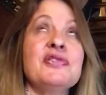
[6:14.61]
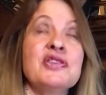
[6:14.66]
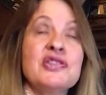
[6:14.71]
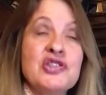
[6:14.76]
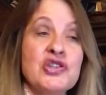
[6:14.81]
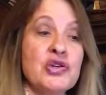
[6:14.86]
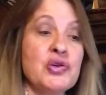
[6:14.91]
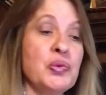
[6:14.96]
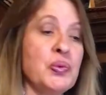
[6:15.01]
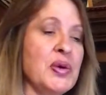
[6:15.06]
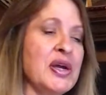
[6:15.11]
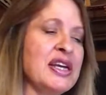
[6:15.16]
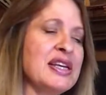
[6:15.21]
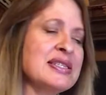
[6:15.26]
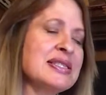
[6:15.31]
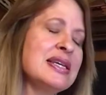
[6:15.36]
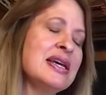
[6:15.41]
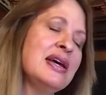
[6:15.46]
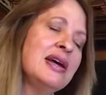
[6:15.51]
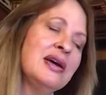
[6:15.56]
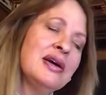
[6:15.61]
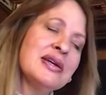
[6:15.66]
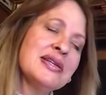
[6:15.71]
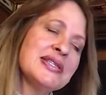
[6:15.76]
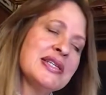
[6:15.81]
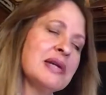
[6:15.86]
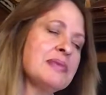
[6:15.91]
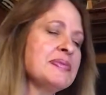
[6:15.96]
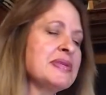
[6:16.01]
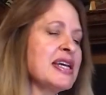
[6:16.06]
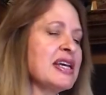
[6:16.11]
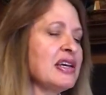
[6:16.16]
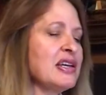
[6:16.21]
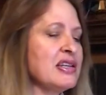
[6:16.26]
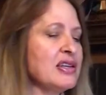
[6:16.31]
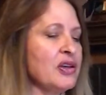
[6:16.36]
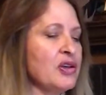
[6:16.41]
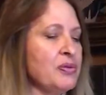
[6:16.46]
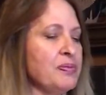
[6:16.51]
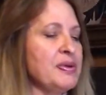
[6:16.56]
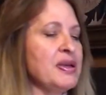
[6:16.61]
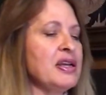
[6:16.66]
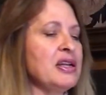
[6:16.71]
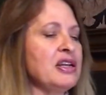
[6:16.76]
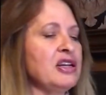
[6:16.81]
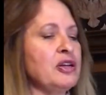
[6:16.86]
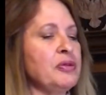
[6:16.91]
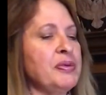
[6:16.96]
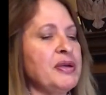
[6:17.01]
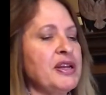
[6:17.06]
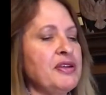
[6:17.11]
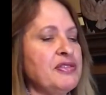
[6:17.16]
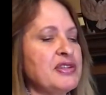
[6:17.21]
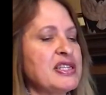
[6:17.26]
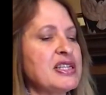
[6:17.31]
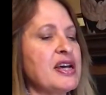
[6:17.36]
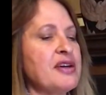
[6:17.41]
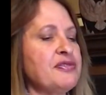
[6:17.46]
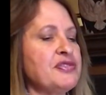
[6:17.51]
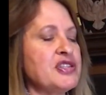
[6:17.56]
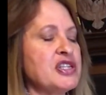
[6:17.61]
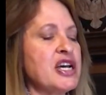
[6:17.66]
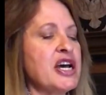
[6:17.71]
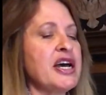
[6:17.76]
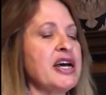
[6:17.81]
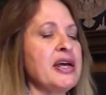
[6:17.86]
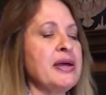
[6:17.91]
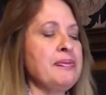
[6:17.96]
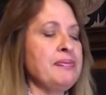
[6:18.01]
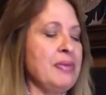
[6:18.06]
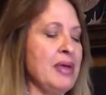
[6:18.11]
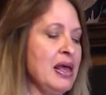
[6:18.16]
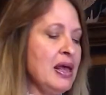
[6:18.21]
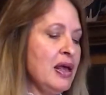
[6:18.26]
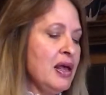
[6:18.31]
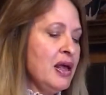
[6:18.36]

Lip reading: 2 weeks, seems like it could be a little bit of a tough time.